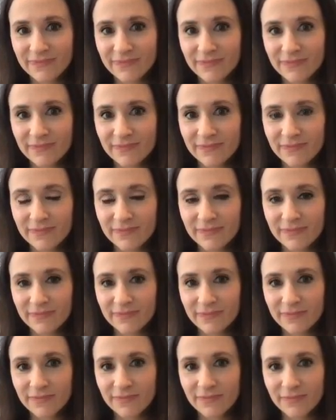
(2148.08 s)

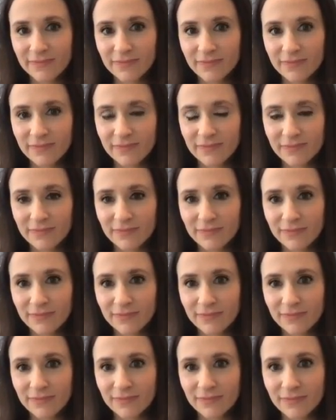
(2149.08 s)

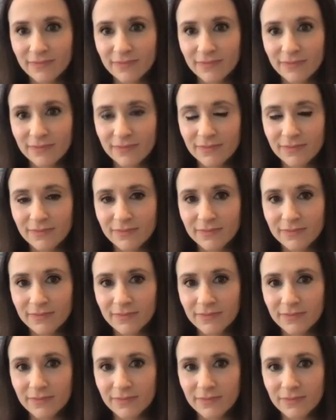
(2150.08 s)

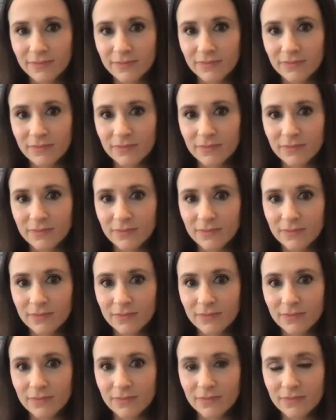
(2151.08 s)

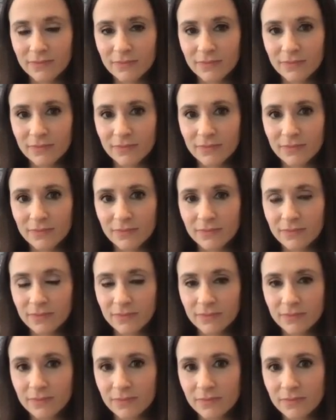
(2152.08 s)

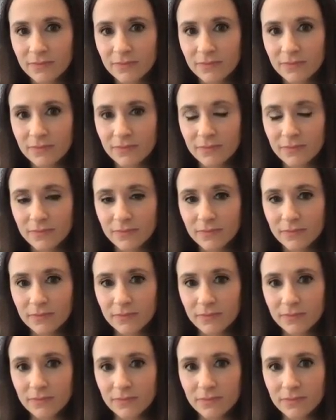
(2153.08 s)

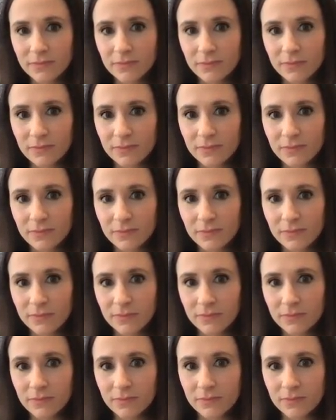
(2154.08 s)

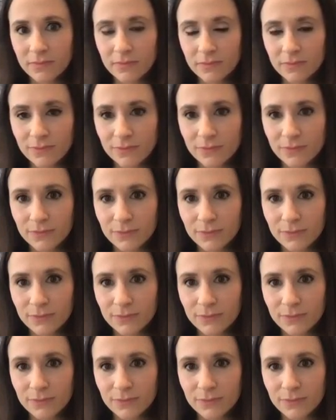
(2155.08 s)
No words are spoken by the person on screen.